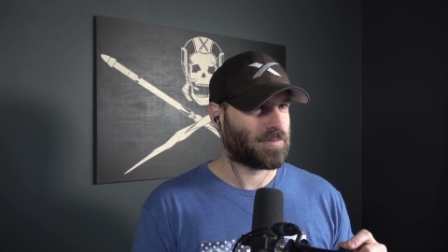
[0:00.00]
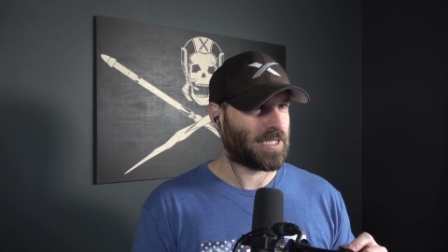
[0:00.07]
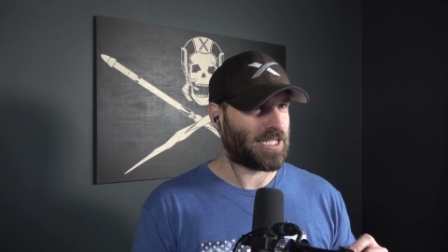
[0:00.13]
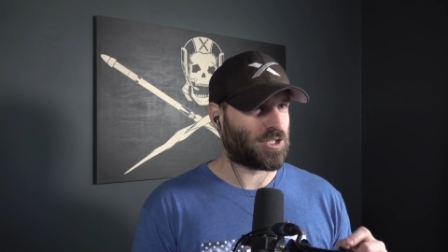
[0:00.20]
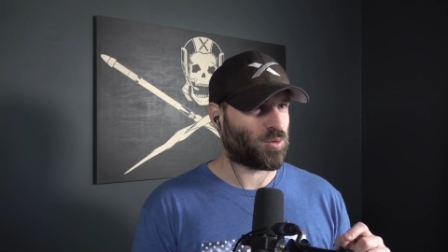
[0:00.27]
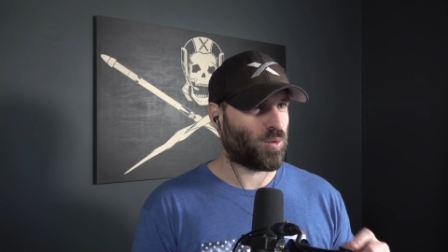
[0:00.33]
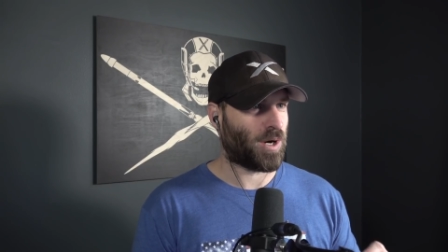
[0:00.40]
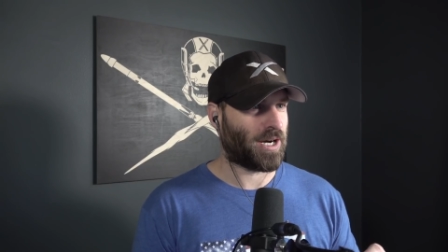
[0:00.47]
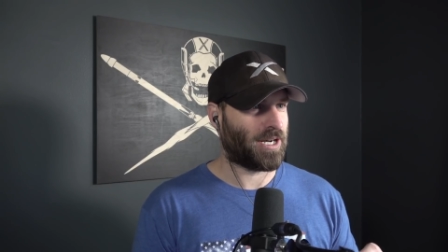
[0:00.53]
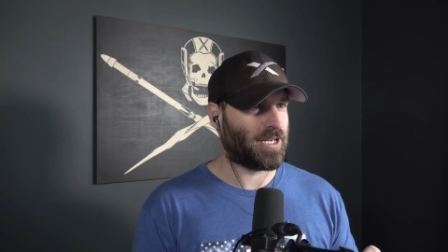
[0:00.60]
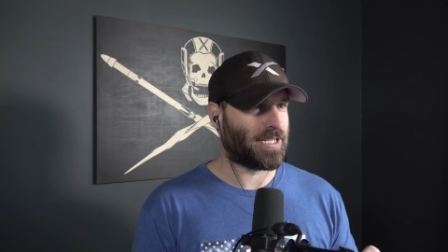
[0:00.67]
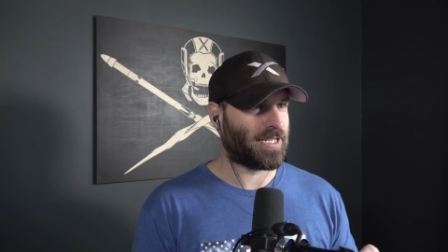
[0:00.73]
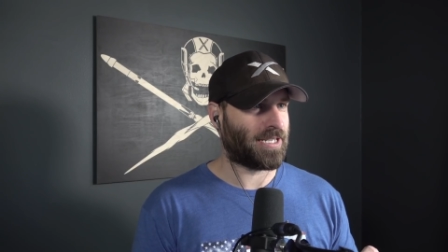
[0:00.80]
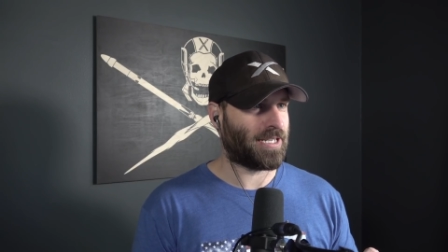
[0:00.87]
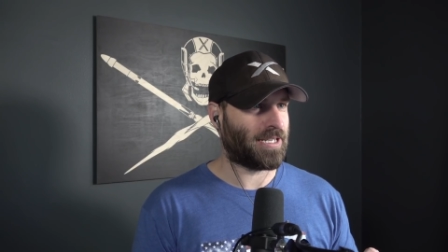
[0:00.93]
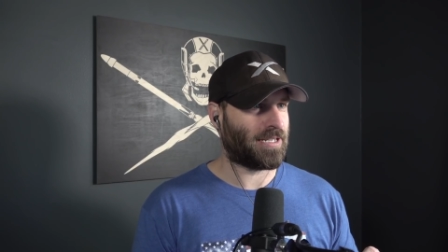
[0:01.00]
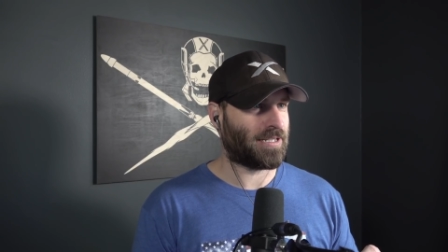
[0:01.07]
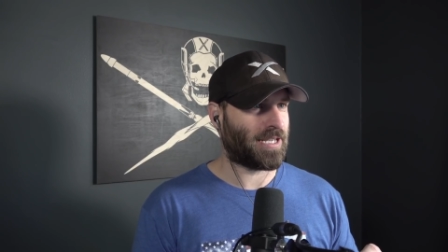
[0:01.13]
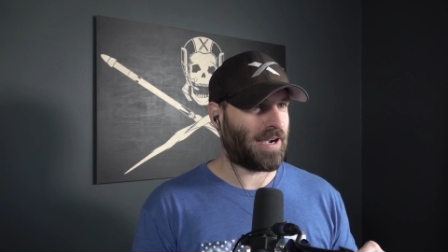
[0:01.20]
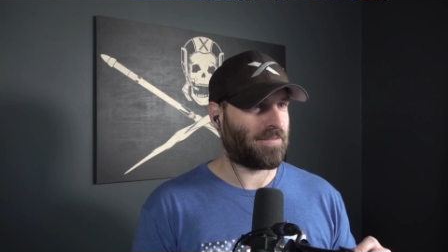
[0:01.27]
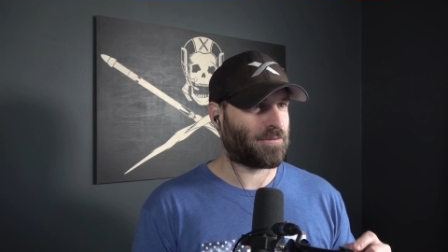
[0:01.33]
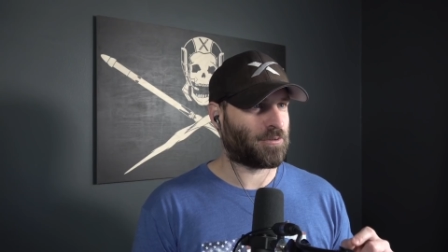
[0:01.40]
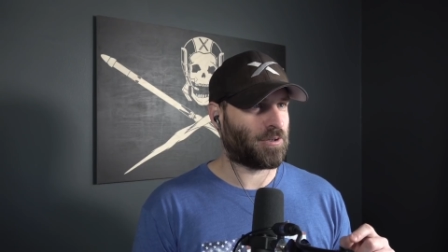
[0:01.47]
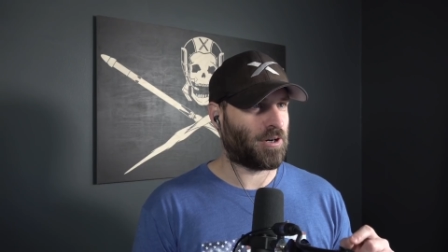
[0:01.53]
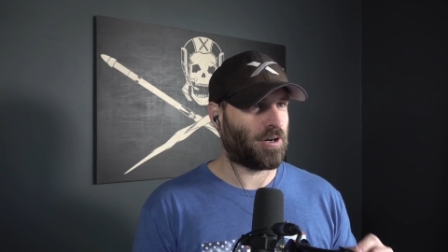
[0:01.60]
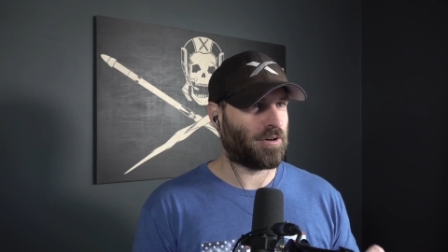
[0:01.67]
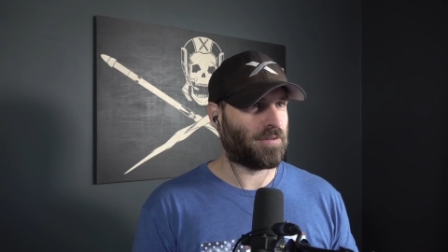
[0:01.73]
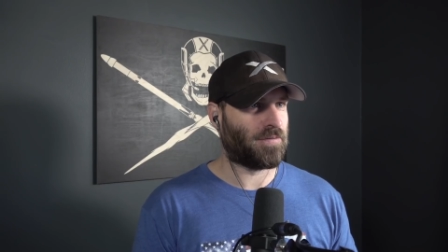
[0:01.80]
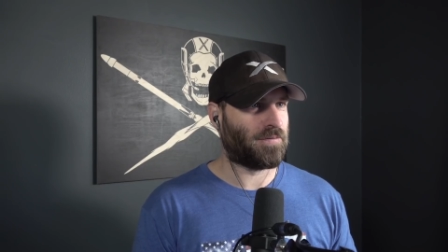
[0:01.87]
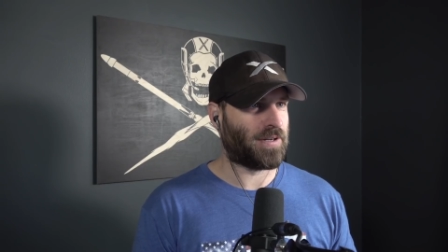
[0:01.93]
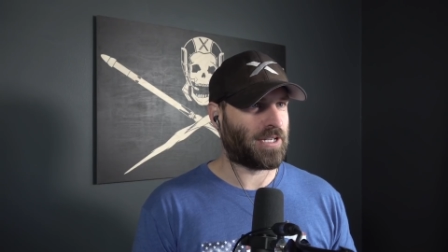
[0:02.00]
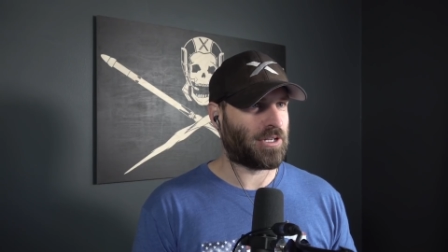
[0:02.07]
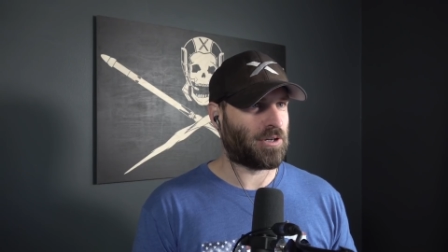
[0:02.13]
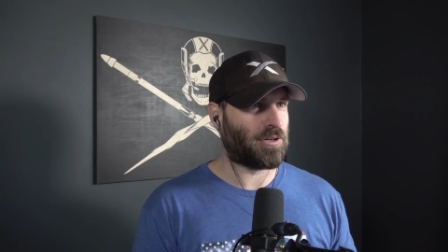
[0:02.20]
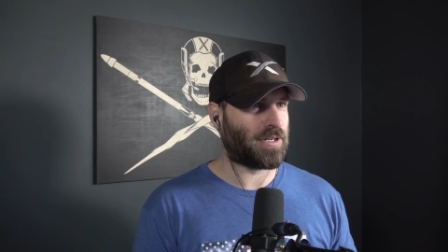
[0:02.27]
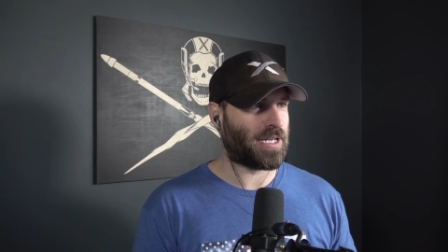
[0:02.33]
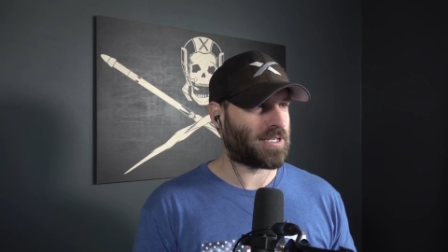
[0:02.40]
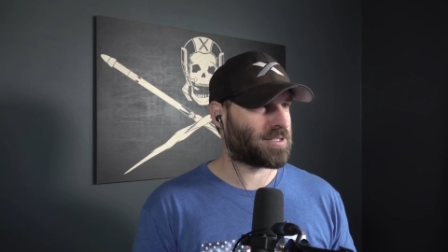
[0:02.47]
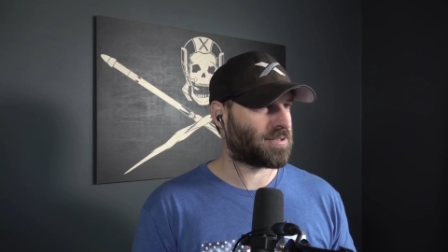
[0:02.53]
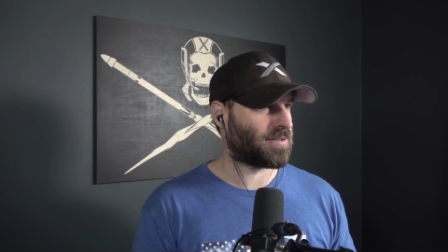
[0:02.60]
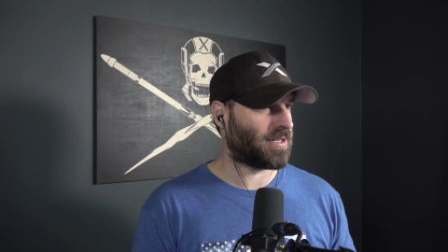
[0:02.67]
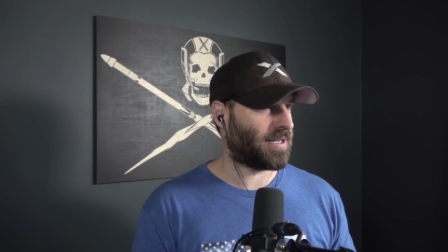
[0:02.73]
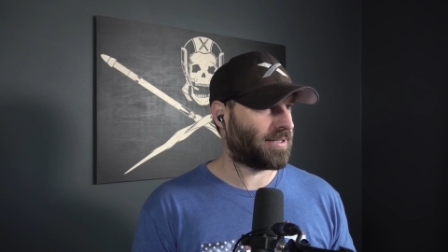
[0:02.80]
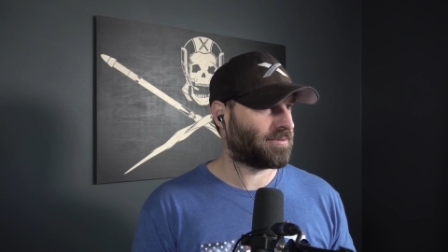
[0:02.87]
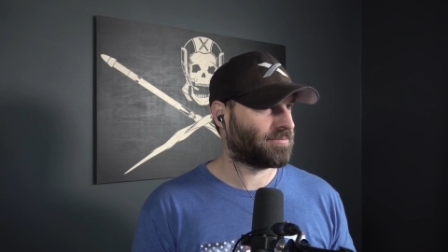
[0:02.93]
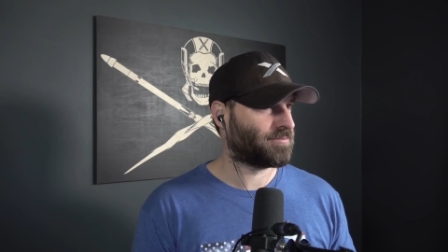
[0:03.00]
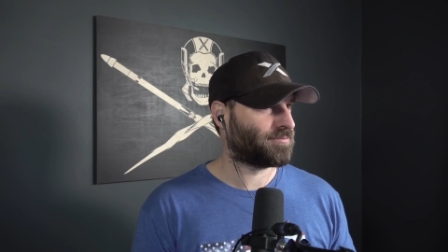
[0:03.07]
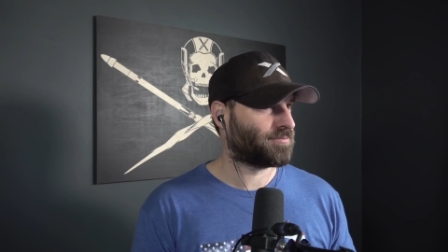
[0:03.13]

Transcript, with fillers: He twatted again after our video yesterday.